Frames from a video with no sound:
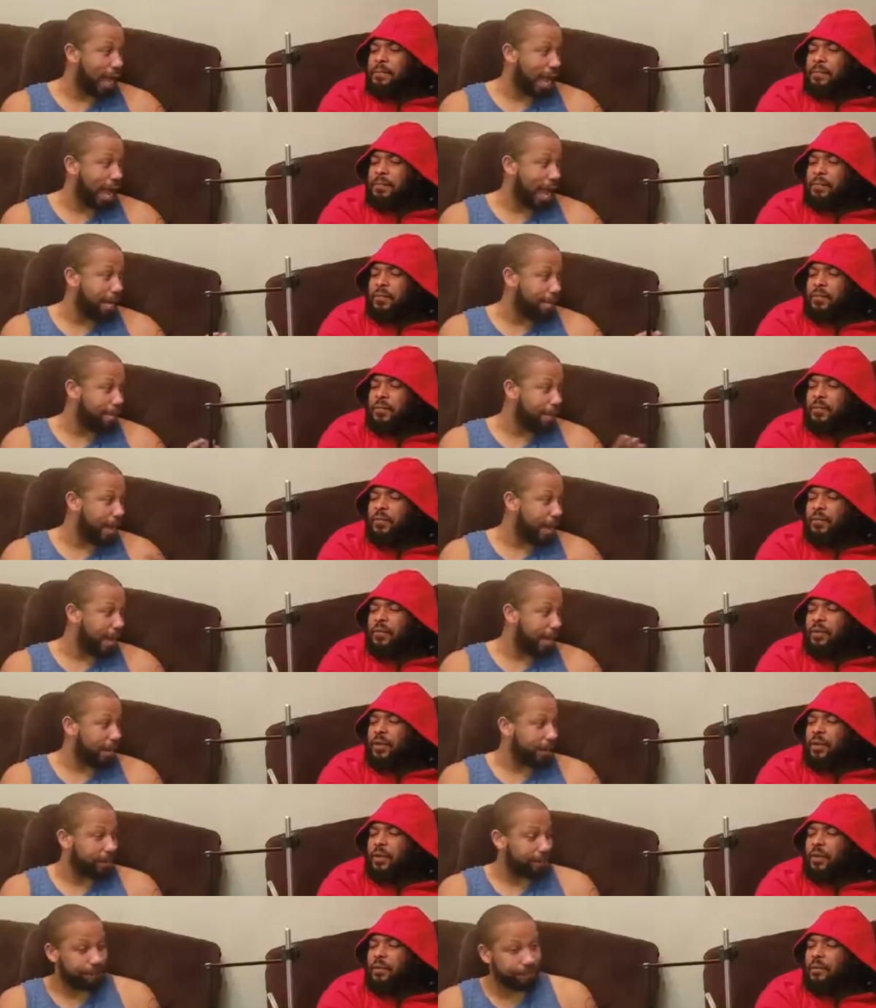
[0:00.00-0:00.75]

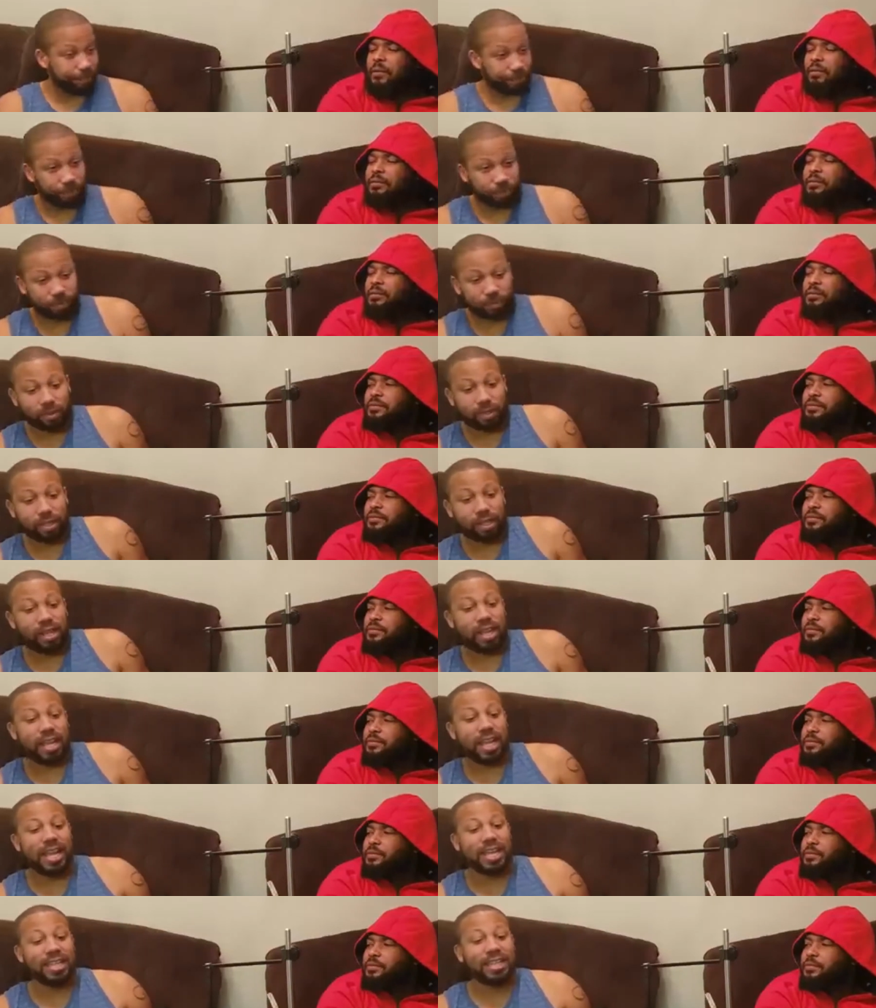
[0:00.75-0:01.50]
Speaker 1: iPad,
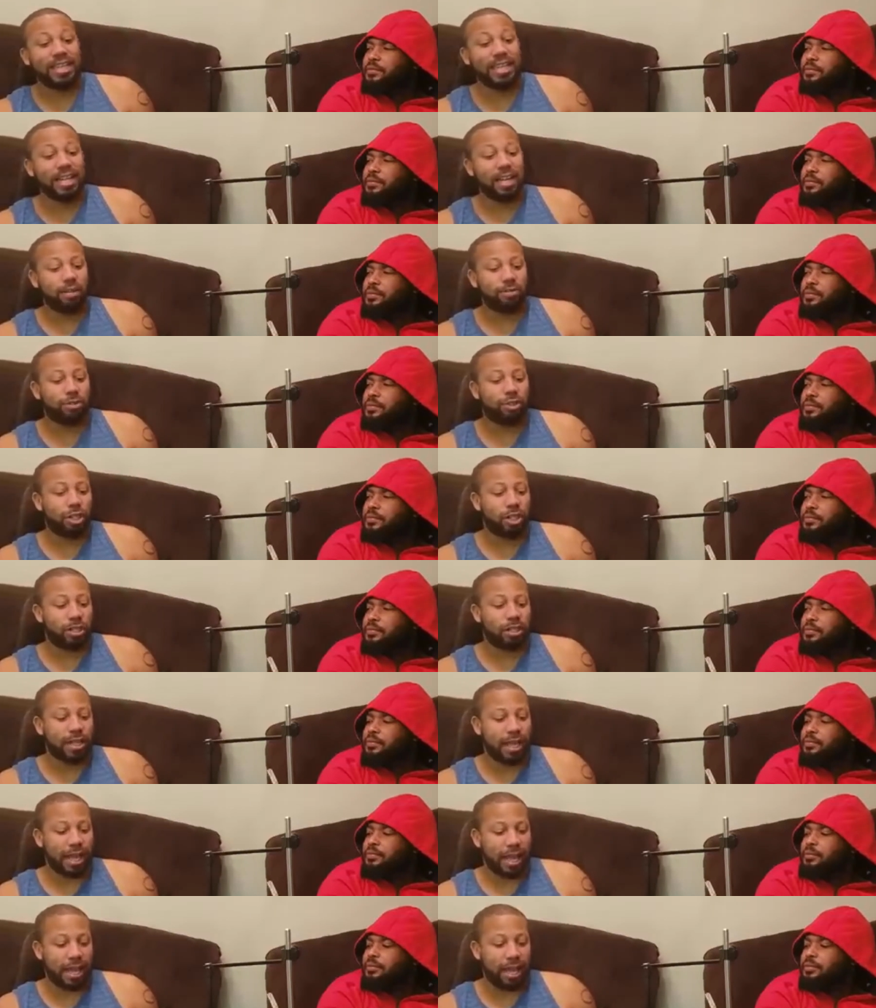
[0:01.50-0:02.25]
and then if she
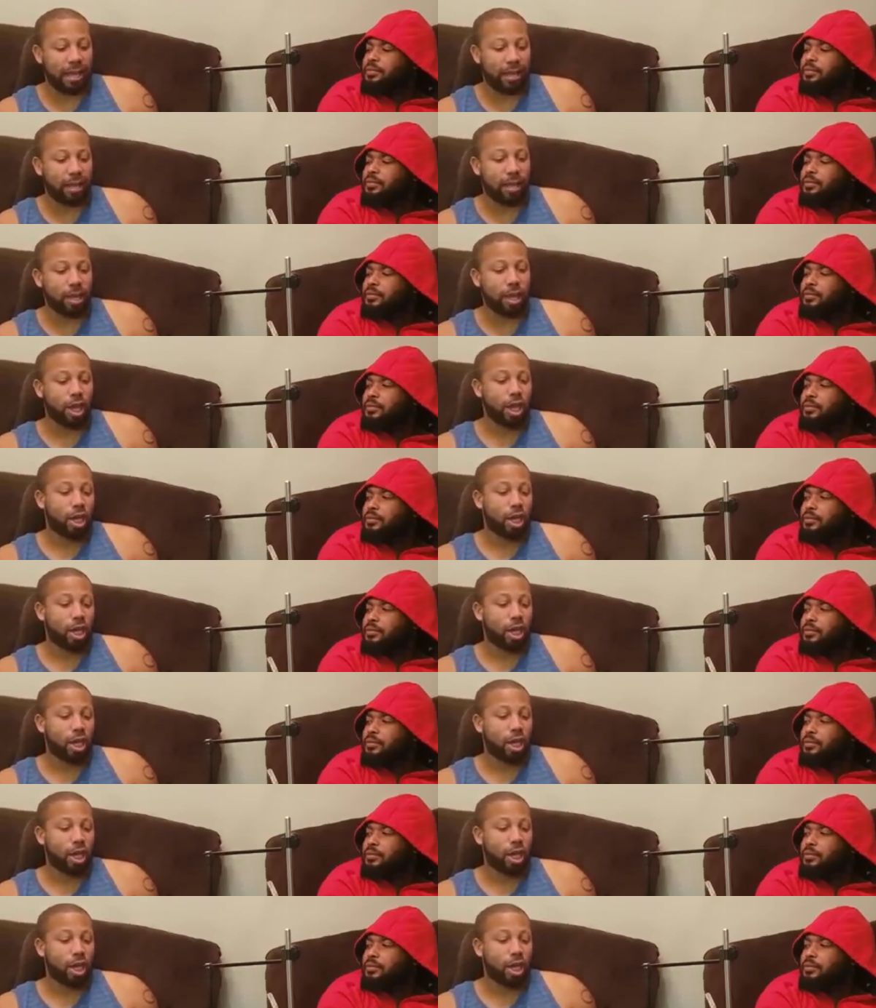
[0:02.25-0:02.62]
said,